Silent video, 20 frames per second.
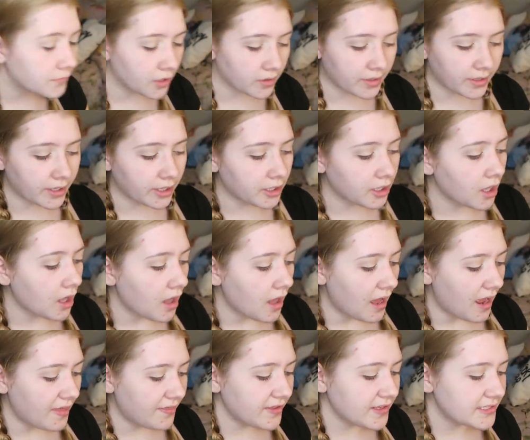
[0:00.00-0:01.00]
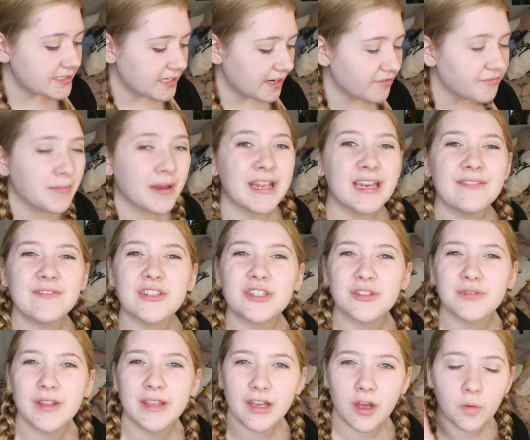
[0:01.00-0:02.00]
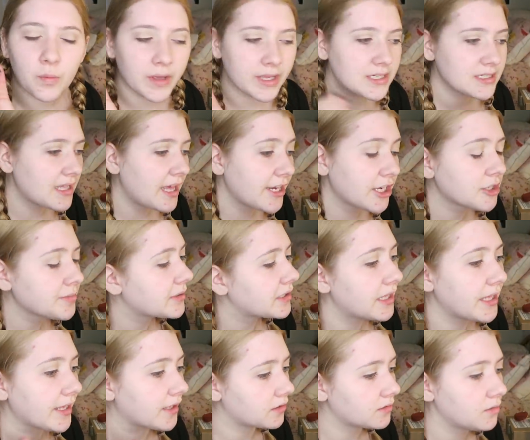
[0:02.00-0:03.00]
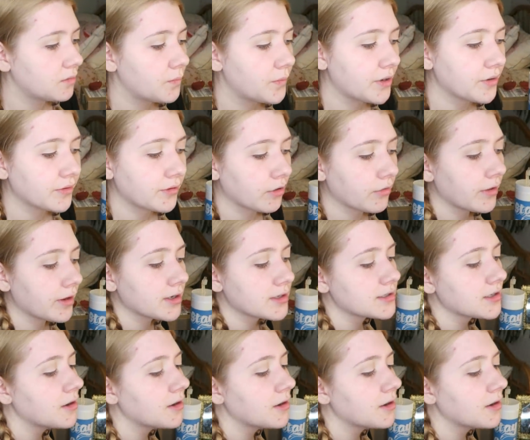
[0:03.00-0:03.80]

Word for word: Okay, good. I think Steph might even do like a winged liner, but like we don't go there.